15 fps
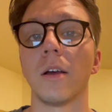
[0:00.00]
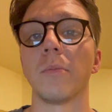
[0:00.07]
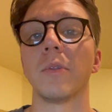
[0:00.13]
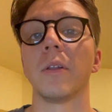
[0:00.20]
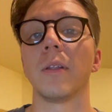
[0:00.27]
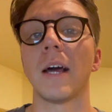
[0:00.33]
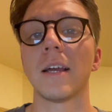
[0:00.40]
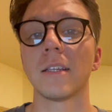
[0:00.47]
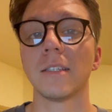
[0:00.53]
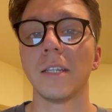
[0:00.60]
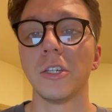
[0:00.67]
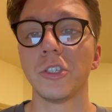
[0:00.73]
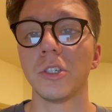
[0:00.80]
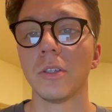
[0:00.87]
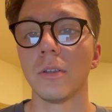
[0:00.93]
The last
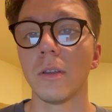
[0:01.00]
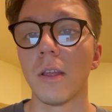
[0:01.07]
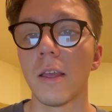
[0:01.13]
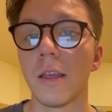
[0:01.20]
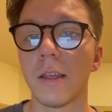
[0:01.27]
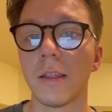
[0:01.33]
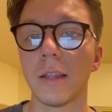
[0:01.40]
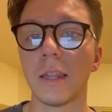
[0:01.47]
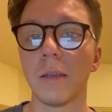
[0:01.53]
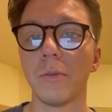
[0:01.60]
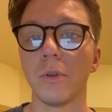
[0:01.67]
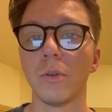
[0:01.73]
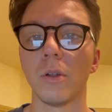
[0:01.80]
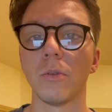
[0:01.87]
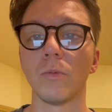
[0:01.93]
station that they
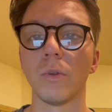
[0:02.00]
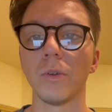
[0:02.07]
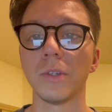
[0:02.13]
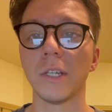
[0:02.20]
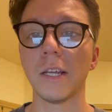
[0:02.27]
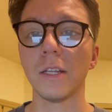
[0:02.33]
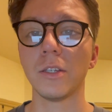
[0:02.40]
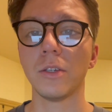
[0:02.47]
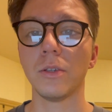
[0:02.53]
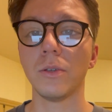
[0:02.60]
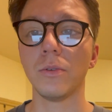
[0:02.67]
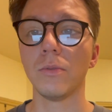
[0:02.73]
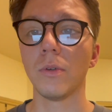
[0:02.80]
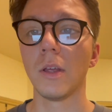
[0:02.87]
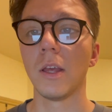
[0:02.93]
would rotate
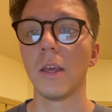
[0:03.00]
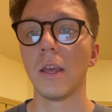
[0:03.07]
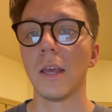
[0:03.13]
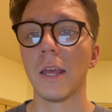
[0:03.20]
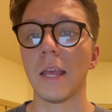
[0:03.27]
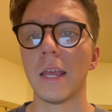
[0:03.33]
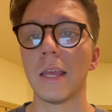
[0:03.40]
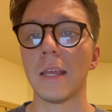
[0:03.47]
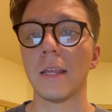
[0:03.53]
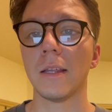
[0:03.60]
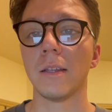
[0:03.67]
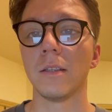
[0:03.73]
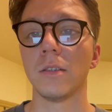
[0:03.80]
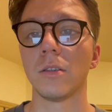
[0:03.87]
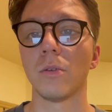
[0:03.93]
to
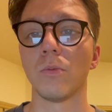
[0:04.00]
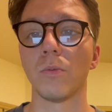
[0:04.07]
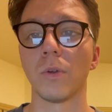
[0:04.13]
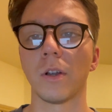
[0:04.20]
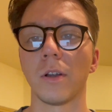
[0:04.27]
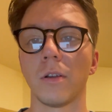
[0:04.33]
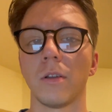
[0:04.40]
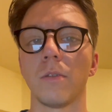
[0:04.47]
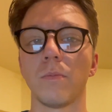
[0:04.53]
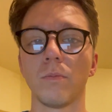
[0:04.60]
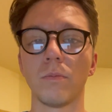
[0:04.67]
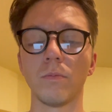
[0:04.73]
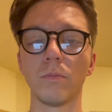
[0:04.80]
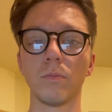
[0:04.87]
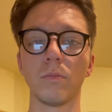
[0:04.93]
is where
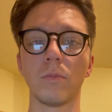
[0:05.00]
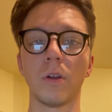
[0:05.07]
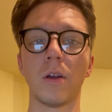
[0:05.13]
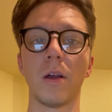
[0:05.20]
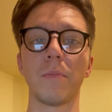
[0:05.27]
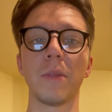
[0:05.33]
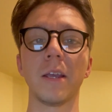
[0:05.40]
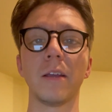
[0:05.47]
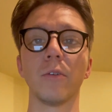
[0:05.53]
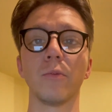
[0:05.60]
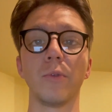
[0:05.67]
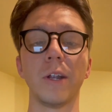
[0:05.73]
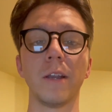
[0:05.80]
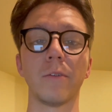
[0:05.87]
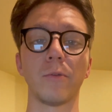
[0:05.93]
they could
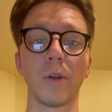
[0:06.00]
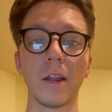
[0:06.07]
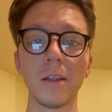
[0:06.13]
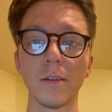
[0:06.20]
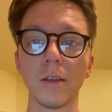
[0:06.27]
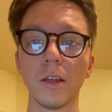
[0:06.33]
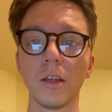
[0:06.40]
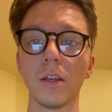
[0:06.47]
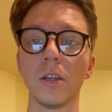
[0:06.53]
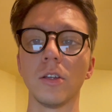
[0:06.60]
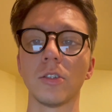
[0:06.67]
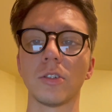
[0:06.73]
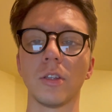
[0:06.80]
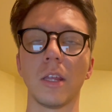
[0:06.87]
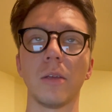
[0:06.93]
read and write.
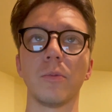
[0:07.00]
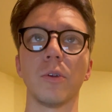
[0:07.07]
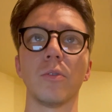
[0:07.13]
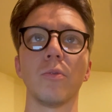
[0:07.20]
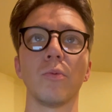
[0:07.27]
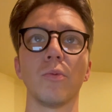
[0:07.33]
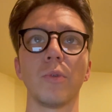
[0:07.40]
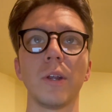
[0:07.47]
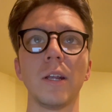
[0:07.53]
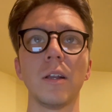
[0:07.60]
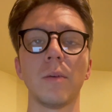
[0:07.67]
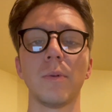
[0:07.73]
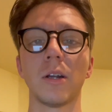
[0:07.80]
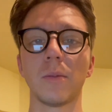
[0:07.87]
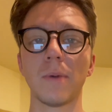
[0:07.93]
So they would read
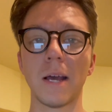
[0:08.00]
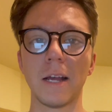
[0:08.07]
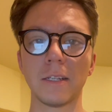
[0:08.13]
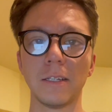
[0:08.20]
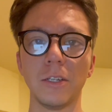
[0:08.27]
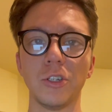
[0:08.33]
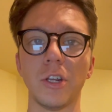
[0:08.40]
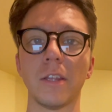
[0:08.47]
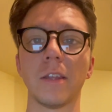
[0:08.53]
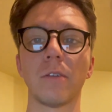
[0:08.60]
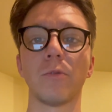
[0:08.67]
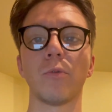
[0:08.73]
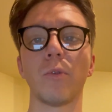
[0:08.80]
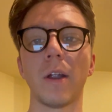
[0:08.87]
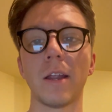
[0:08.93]
about a passage and then
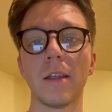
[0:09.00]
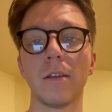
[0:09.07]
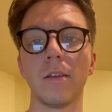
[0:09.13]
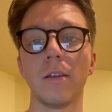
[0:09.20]
write